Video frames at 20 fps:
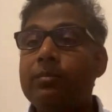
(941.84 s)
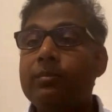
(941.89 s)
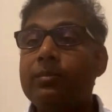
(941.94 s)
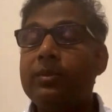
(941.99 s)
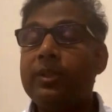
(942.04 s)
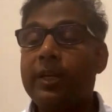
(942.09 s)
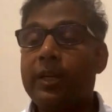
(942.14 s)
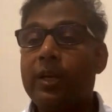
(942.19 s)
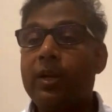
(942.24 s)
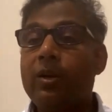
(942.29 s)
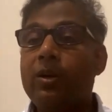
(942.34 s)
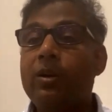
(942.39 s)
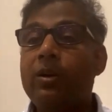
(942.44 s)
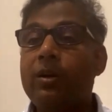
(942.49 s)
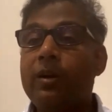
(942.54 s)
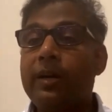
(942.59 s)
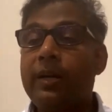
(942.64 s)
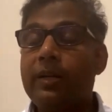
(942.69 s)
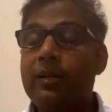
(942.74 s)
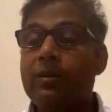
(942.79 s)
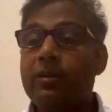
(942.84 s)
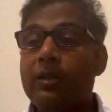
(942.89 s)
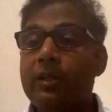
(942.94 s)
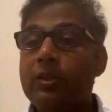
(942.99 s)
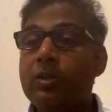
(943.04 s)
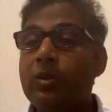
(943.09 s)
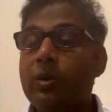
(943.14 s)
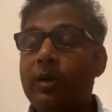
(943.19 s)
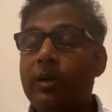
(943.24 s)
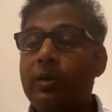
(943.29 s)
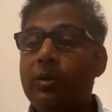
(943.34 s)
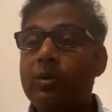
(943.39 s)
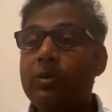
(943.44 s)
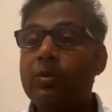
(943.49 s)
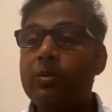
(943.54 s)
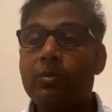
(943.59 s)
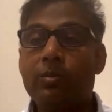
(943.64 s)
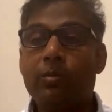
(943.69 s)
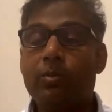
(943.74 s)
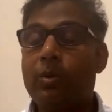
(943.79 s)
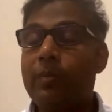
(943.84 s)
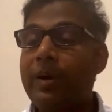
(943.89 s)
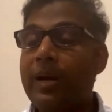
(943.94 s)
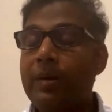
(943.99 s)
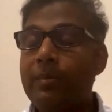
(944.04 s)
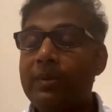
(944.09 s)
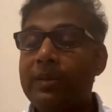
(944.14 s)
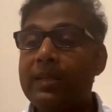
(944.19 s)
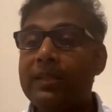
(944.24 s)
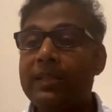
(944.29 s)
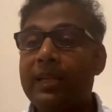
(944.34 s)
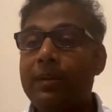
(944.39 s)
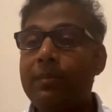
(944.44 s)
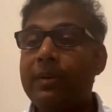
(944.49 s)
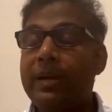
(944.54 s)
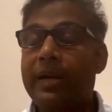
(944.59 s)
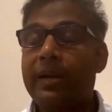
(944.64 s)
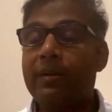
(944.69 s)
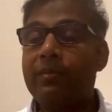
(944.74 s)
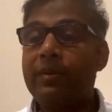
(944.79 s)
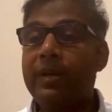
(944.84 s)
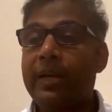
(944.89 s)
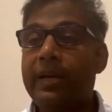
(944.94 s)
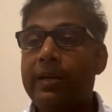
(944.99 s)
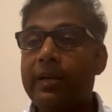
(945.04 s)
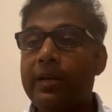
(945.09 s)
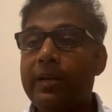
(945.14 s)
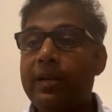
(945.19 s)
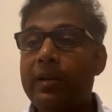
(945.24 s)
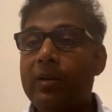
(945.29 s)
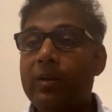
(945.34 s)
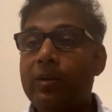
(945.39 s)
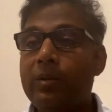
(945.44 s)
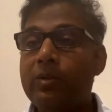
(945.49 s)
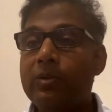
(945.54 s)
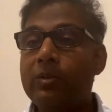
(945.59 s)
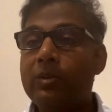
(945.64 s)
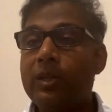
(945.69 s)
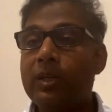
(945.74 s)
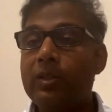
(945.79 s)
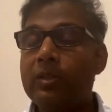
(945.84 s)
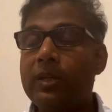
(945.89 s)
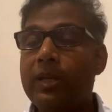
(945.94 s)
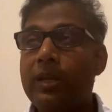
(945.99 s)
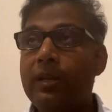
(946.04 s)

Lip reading: secure. It's going to provide me the same kind of data and all those things.